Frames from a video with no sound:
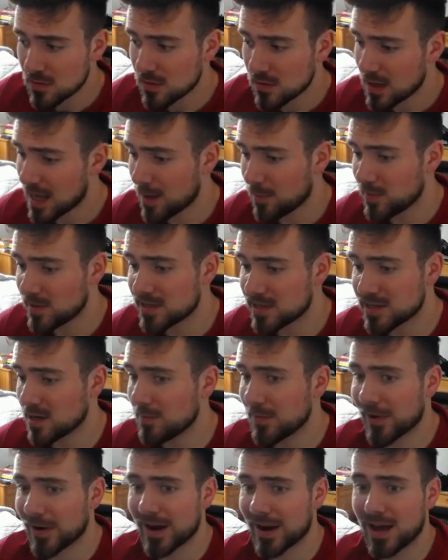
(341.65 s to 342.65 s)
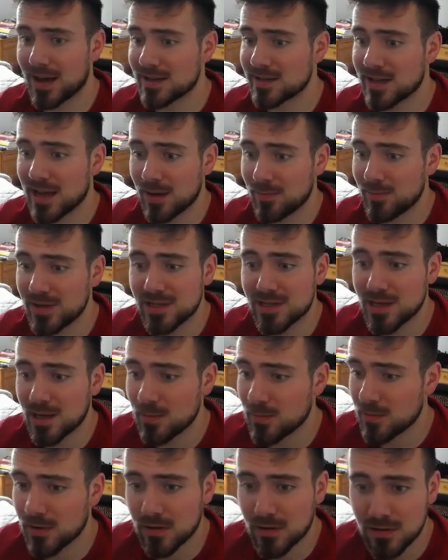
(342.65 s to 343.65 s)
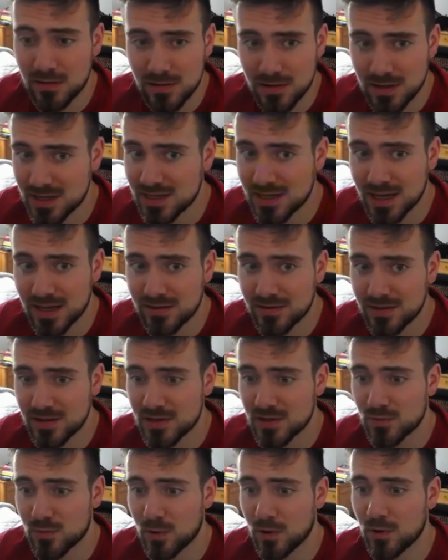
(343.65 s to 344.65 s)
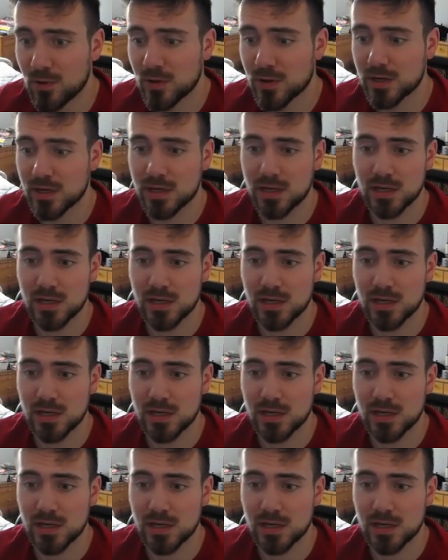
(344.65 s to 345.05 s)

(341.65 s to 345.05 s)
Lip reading: Happy summer, guys. Happy summer. Let's get this rolling.